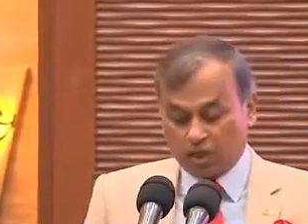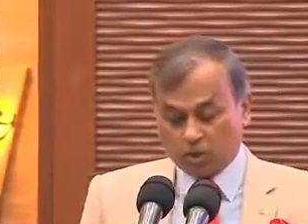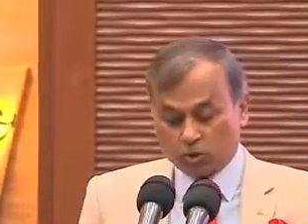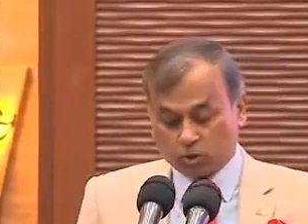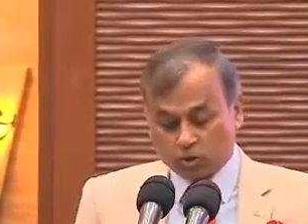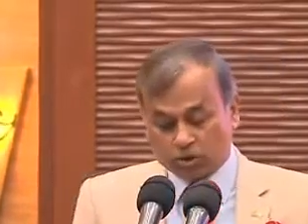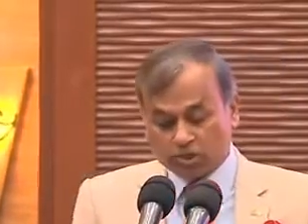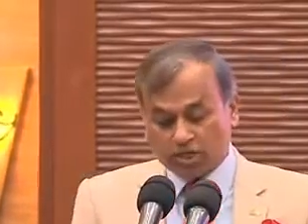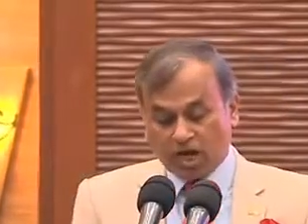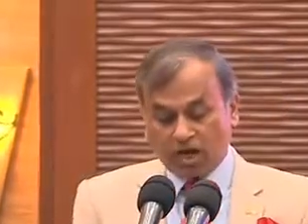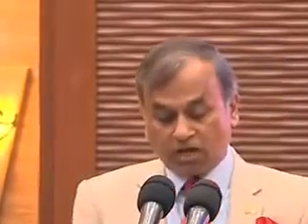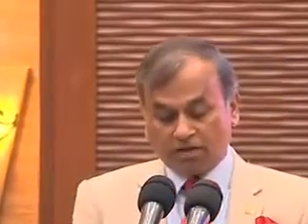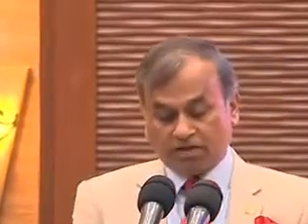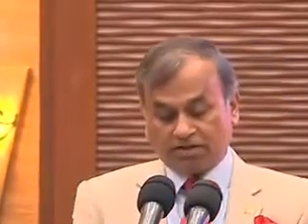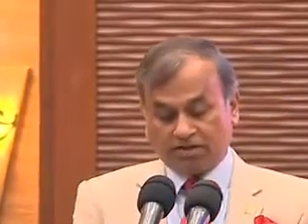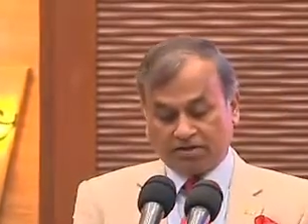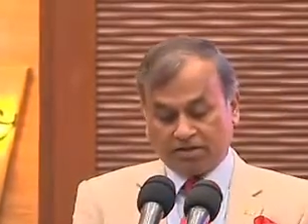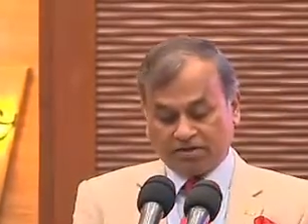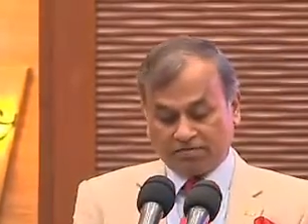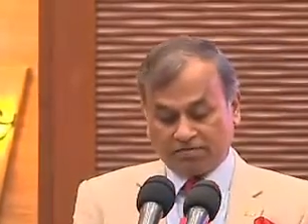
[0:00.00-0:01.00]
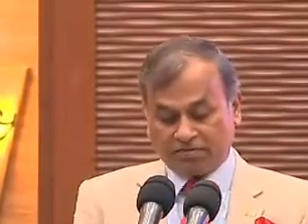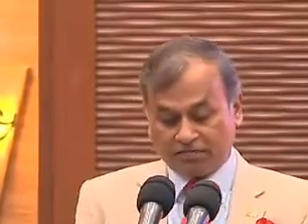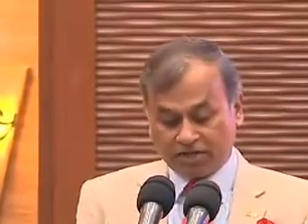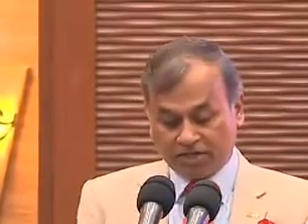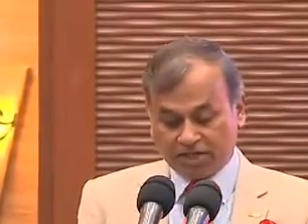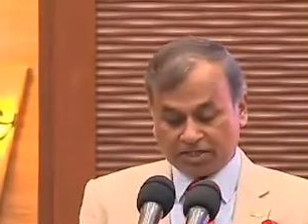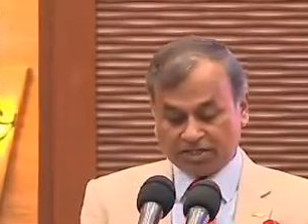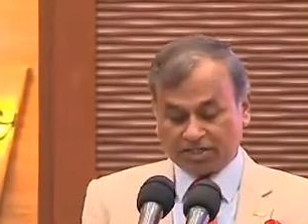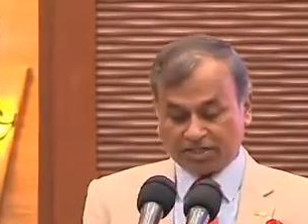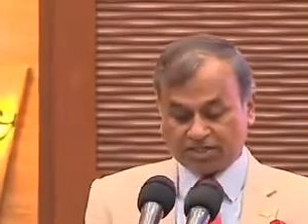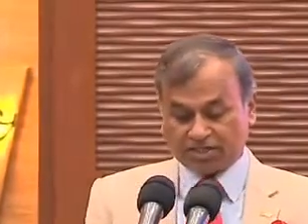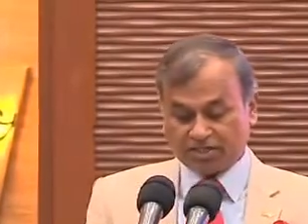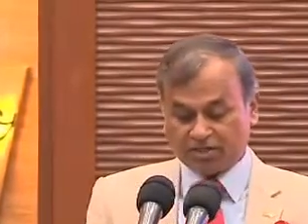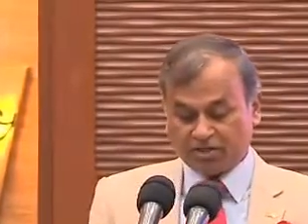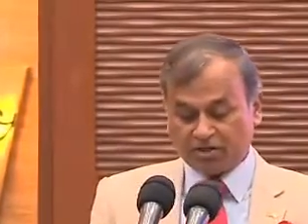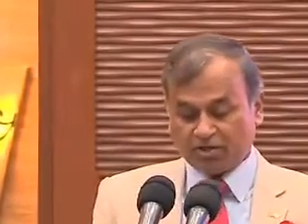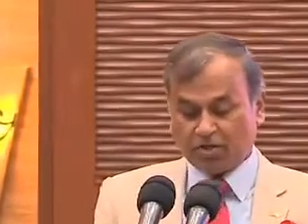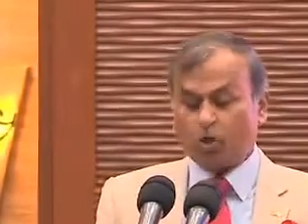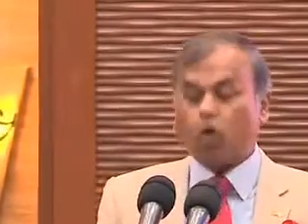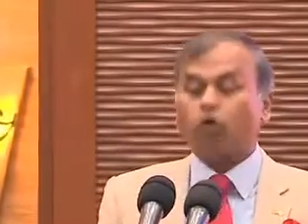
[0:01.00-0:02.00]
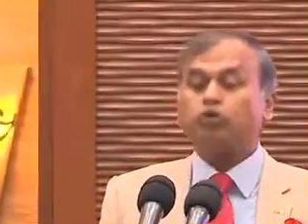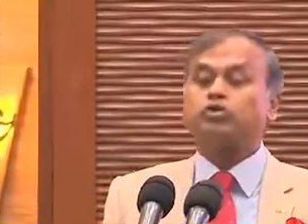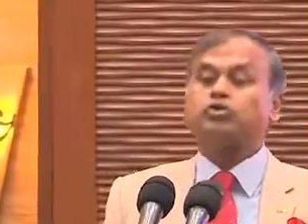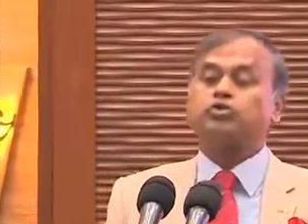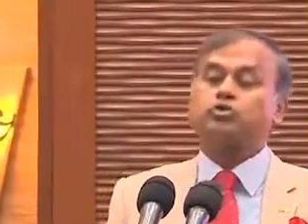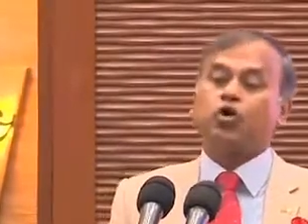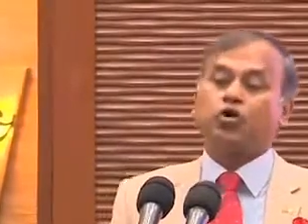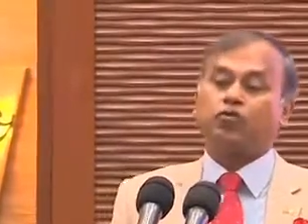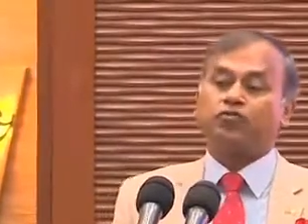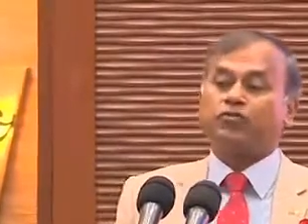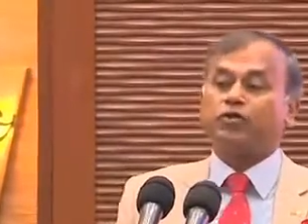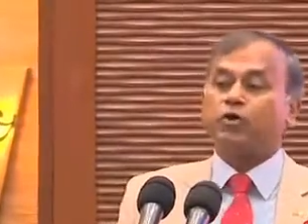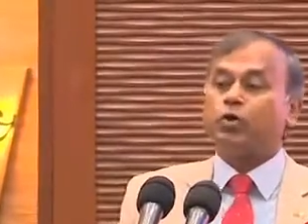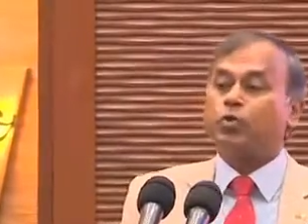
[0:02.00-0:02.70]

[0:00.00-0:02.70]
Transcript: to start the first launch of the